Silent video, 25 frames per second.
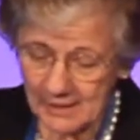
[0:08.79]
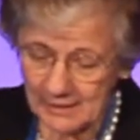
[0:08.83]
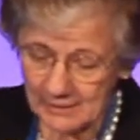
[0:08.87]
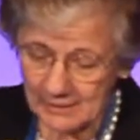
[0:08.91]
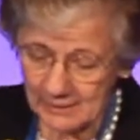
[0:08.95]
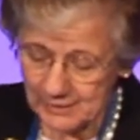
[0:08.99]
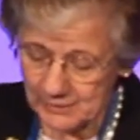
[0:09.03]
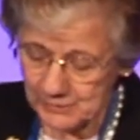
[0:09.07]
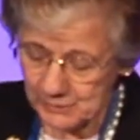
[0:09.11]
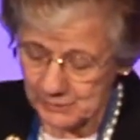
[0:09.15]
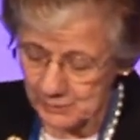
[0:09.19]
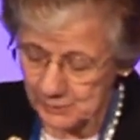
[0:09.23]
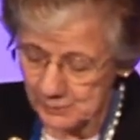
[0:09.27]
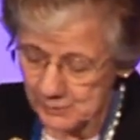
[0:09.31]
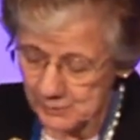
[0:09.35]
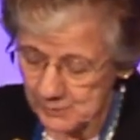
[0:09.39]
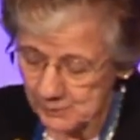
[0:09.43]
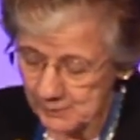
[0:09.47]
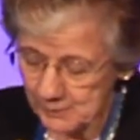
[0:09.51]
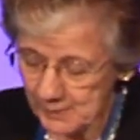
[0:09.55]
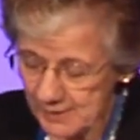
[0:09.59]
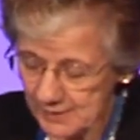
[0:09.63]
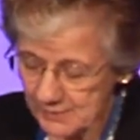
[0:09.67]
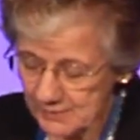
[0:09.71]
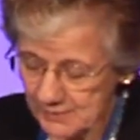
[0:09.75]
I'd like to
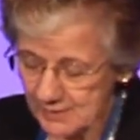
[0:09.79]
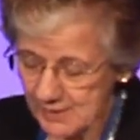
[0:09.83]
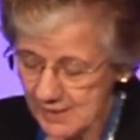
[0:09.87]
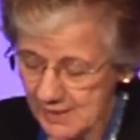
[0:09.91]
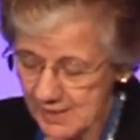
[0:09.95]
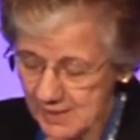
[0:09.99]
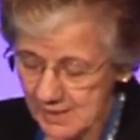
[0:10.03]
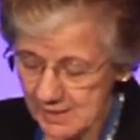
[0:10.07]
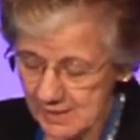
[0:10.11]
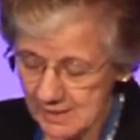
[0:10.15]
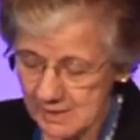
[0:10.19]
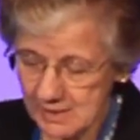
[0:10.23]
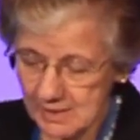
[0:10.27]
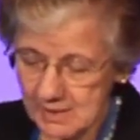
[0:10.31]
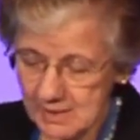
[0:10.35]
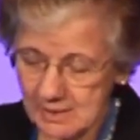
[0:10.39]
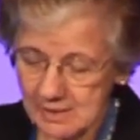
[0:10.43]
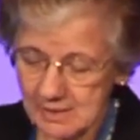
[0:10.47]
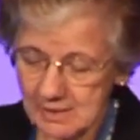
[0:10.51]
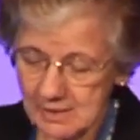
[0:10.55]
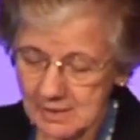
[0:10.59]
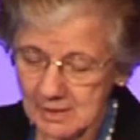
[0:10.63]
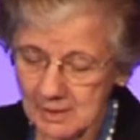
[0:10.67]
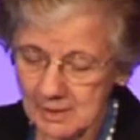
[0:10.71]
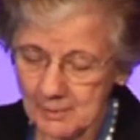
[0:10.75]
speak
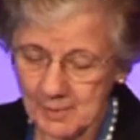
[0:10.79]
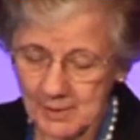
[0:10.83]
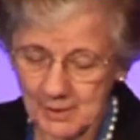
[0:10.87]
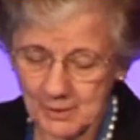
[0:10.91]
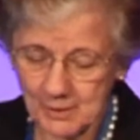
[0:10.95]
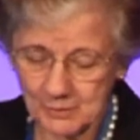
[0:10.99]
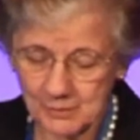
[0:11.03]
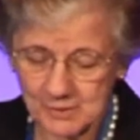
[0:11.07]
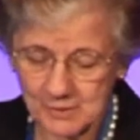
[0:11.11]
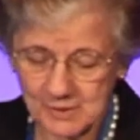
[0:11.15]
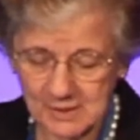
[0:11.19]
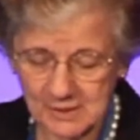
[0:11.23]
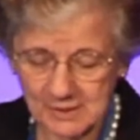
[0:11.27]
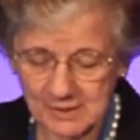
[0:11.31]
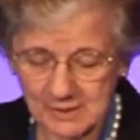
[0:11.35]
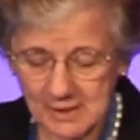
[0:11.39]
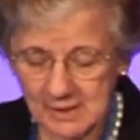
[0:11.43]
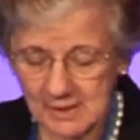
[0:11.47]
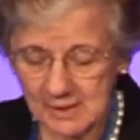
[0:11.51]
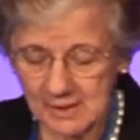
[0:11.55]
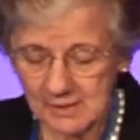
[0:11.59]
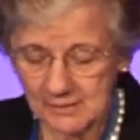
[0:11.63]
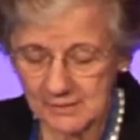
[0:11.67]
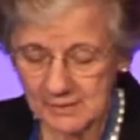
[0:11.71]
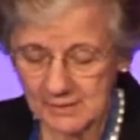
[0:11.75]
today about
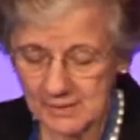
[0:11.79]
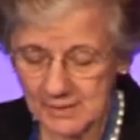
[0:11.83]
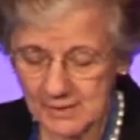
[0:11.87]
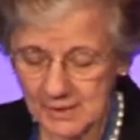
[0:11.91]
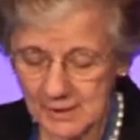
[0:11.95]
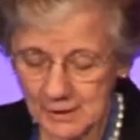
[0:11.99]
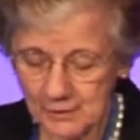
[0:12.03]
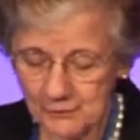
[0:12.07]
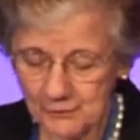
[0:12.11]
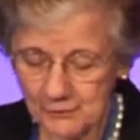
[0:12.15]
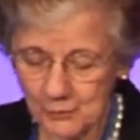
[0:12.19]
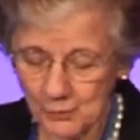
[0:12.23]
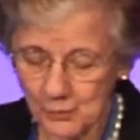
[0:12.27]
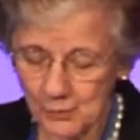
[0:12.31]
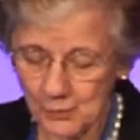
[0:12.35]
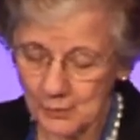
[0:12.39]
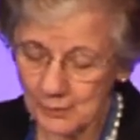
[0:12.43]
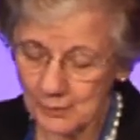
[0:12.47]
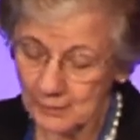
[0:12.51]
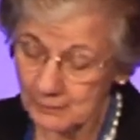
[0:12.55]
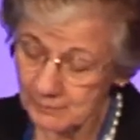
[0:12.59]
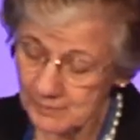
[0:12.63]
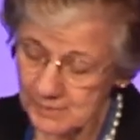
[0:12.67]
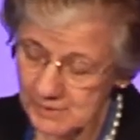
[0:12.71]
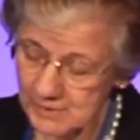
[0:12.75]
the need
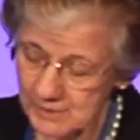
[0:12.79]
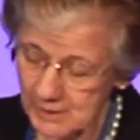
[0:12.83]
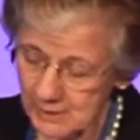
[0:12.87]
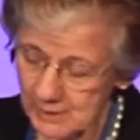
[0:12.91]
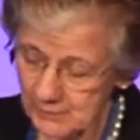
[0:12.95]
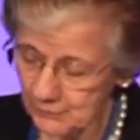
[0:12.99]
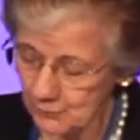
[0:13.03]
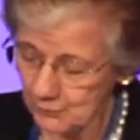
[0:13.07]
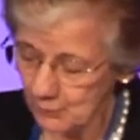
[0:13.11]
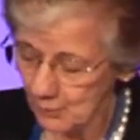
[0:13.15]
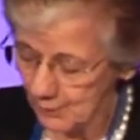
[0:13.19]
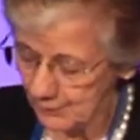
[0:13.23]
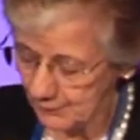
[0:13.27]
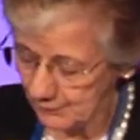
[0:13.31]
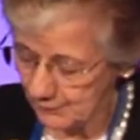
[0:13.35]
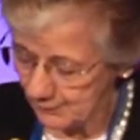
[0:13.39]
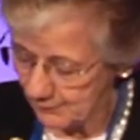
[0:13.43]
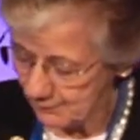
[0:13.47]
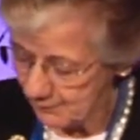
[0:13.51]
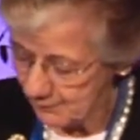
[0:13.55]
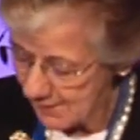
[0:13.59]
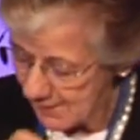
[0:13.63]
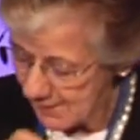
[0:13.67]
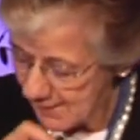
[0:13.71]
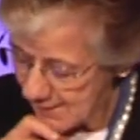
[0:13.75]
for safe
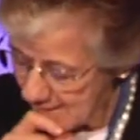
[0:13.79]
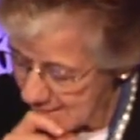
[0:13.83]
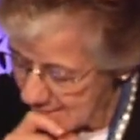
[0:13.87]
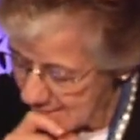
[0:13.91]
water